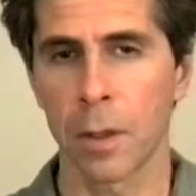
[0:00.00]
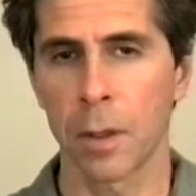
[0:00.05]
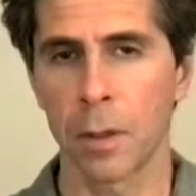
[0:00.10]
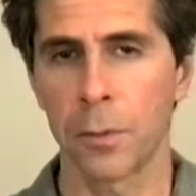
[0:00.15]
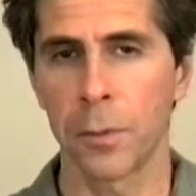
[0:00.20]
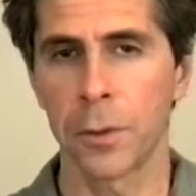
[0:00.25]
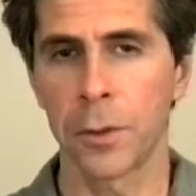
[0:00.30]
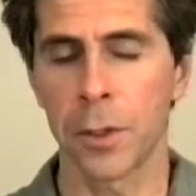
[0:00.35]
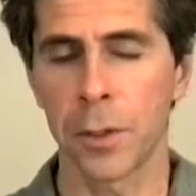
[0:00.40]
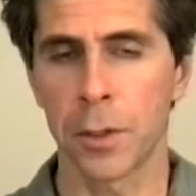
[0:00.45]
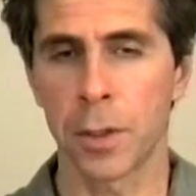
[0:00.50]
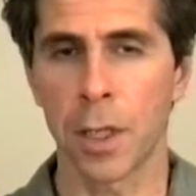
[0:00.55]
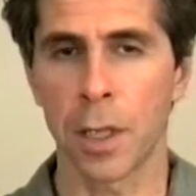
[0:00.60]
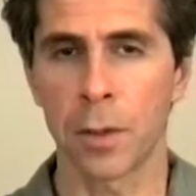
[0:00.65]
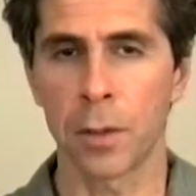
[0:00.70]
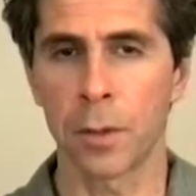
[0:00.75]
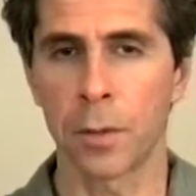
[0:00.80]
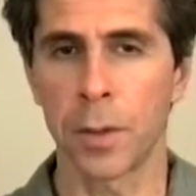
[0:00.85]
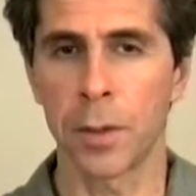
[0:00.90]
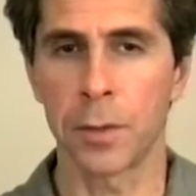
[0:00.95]
which is
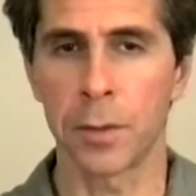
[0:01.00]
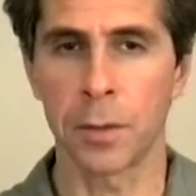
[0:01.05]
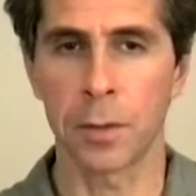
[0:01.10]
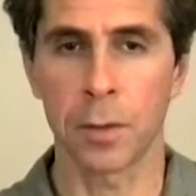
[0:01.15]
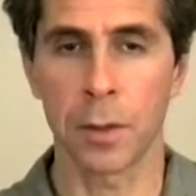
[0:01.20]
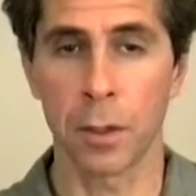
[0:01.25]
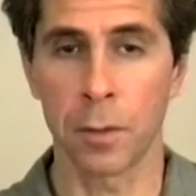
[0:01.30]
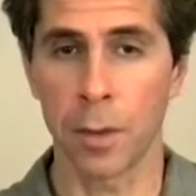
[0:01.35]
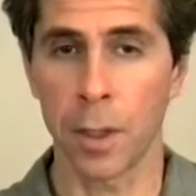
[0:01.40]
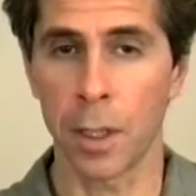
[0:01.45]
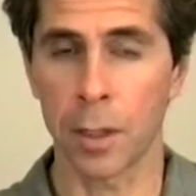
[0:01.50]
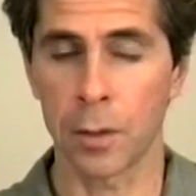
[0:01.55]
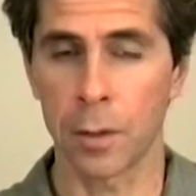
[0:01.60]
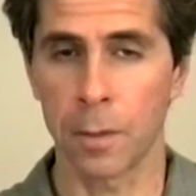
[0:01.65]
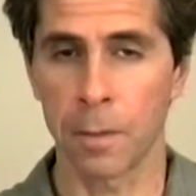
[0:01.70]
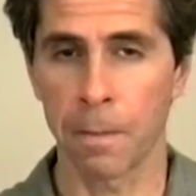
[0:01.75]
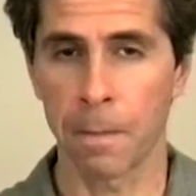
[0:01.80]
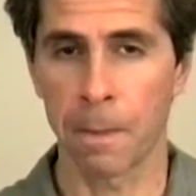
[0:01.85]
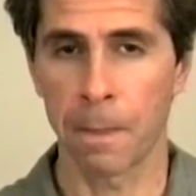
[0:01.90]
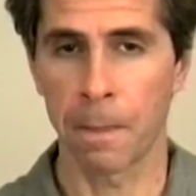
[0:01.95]
not always
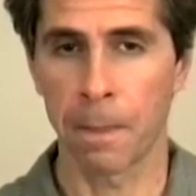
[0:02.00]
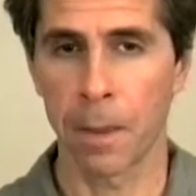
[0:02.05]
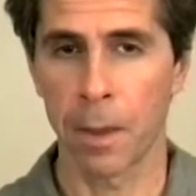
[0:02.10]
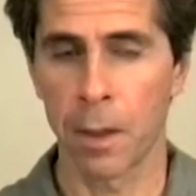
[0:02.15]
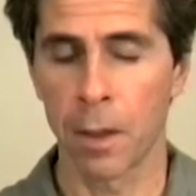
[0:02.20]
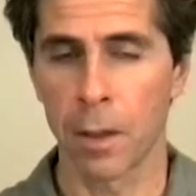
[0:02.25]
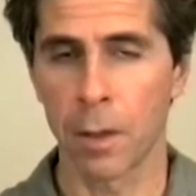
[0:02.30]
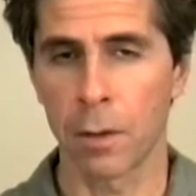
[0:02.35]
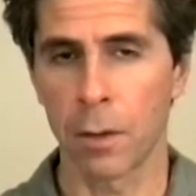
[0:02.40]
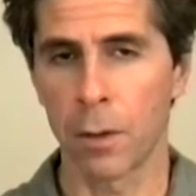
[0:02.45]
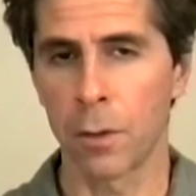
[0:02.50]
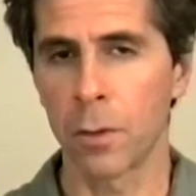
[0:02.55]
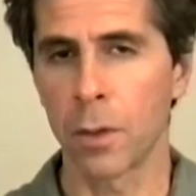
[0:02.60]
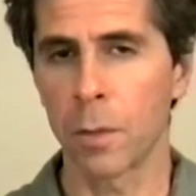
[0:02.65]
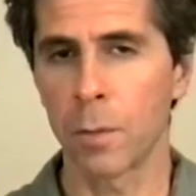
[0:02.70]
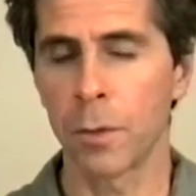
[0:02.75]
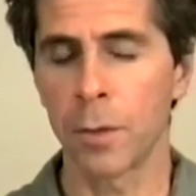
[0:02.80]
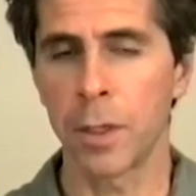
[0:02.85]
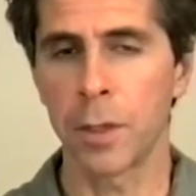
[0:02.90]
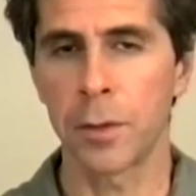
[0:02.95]
correct, our
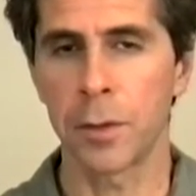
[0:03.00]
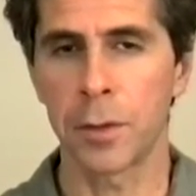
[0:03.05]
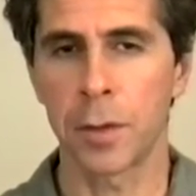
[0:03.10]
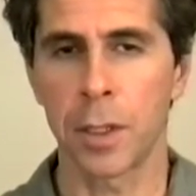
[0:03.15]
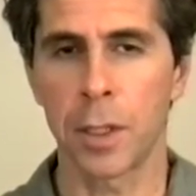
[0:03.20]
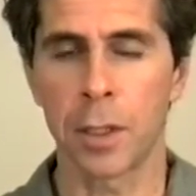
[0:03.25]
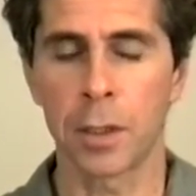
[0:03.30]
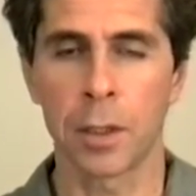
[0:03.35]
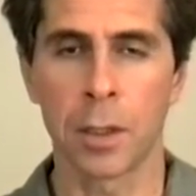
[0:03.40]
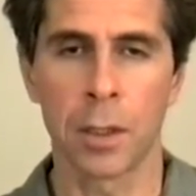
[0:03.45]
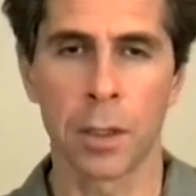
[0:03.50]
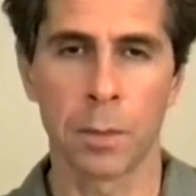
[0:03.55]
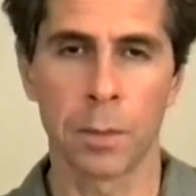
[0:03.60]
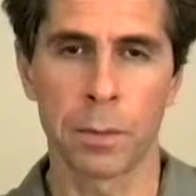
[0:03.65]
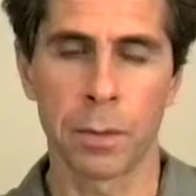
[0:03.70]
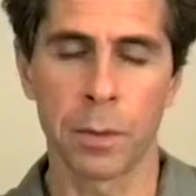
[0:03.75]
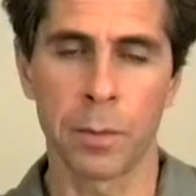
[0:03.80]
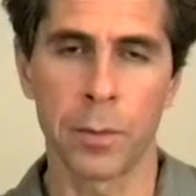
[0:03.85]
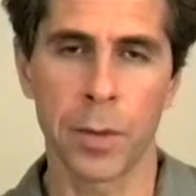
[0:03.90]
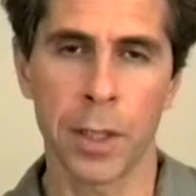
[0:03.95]
normal instinct
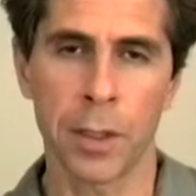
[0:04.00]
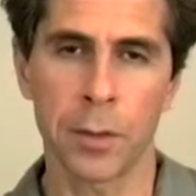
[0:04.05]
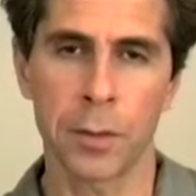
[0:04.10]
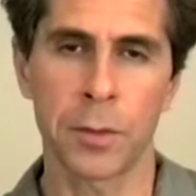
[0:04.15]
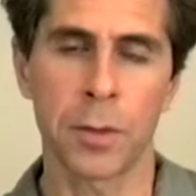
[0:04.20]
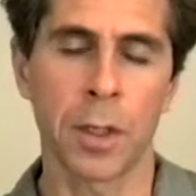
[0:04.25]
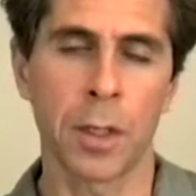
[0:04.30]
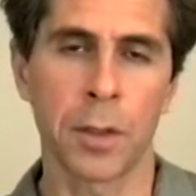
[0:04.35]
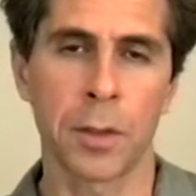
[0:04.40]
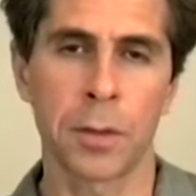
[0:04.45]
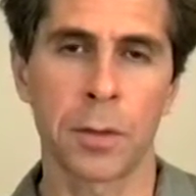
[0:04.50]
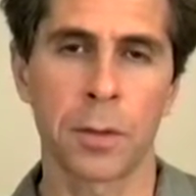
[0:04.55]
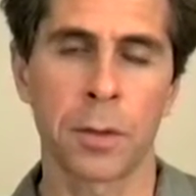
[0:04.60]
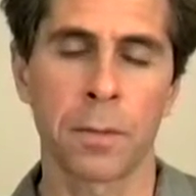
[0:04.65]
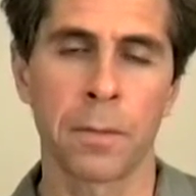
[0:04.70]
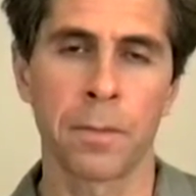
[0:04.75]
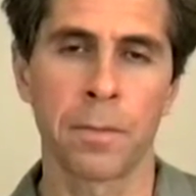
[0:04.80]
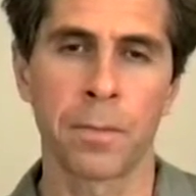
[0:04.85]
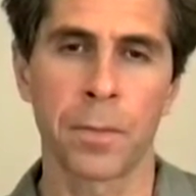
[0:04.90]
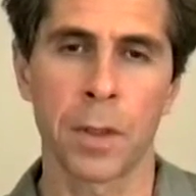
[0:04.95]
propels
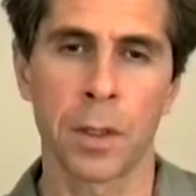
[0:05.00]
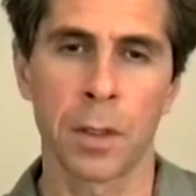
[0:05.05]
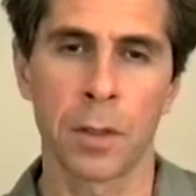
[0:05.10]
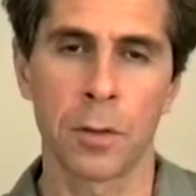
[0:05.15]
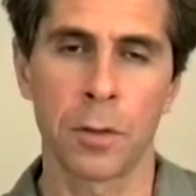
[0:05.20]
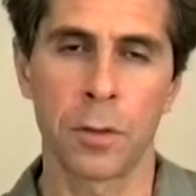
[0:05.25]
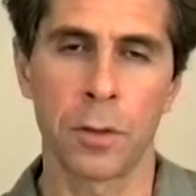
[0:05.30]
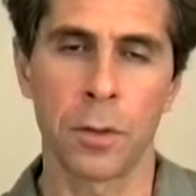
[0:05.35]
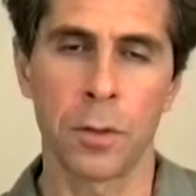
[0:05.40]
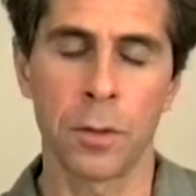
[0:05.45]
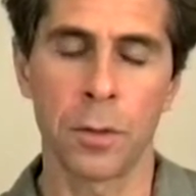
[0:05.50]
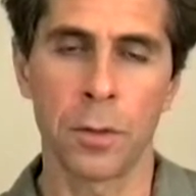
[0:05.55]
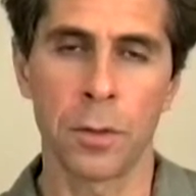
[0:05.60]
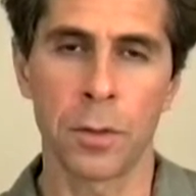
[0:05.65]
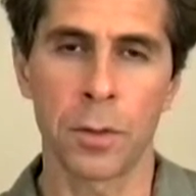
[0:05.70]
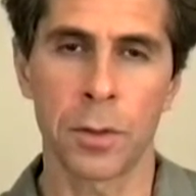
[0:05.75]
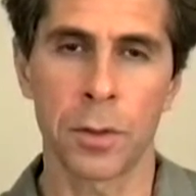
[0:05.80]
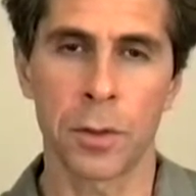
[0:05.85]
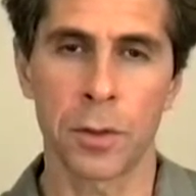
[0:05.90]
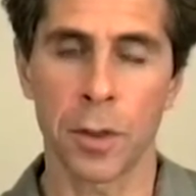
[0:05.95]
us
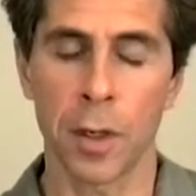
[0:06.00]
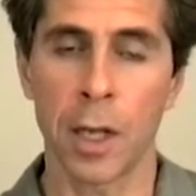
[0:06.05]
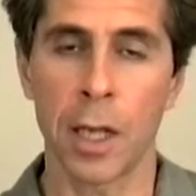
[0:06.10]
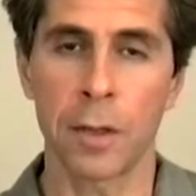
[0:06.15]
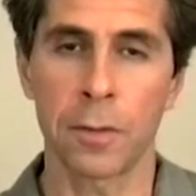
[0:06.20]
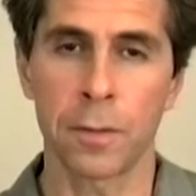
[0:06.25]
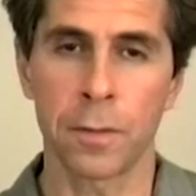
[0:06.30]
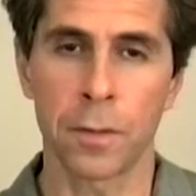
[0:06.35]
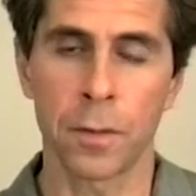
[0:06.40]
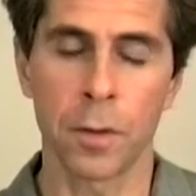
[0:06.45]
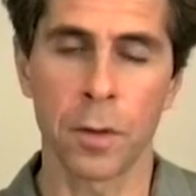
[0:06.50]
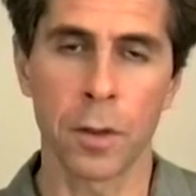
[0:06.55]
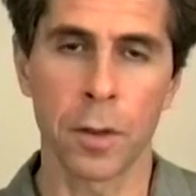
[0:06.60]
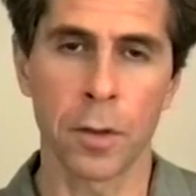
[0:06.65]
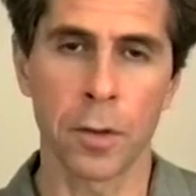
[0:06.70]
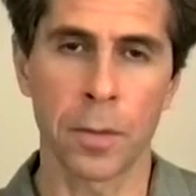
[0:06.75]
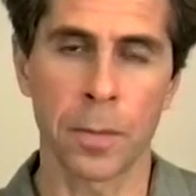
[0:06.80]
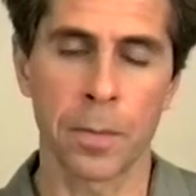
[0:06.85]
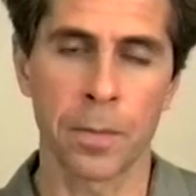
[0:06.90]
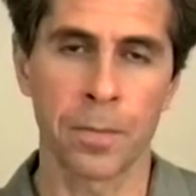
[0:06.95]
to strive
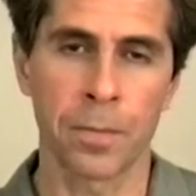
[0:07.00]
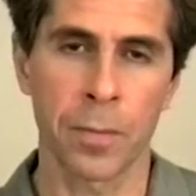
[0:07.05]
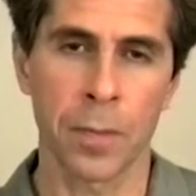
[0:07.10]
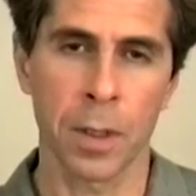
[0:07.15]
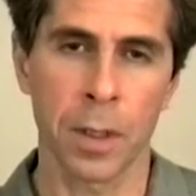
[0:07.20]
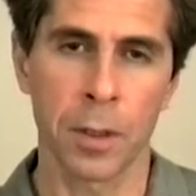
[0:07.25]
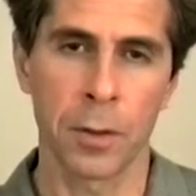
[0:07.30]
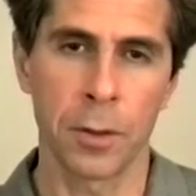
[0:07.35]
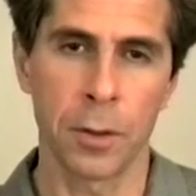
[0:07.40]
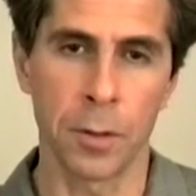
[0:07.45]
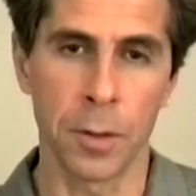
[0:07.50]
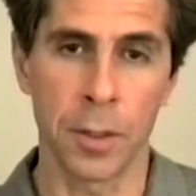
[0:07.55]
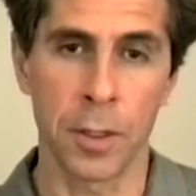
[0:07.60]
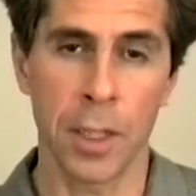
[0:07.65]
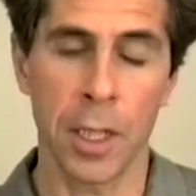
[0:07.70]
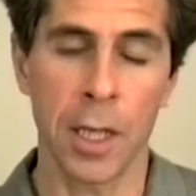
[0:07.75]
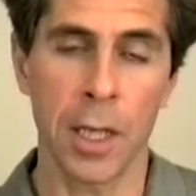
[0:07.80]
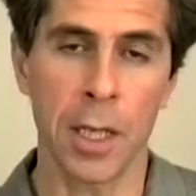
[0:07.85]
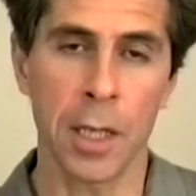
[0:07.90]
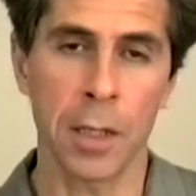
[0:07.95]
for, to
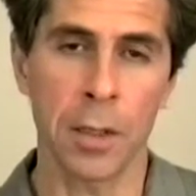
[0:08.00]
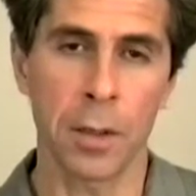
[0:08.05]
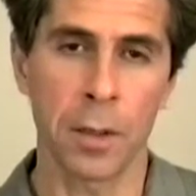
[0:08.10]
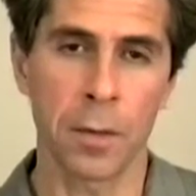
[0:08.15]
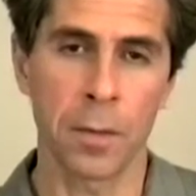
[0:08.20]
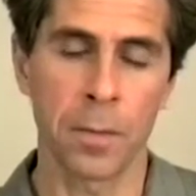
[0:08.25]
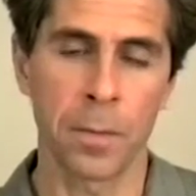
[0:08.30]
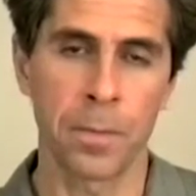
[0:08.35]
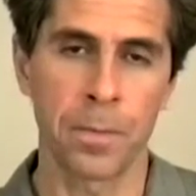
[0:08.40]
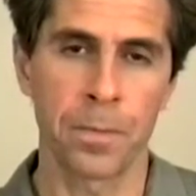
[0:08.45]
attain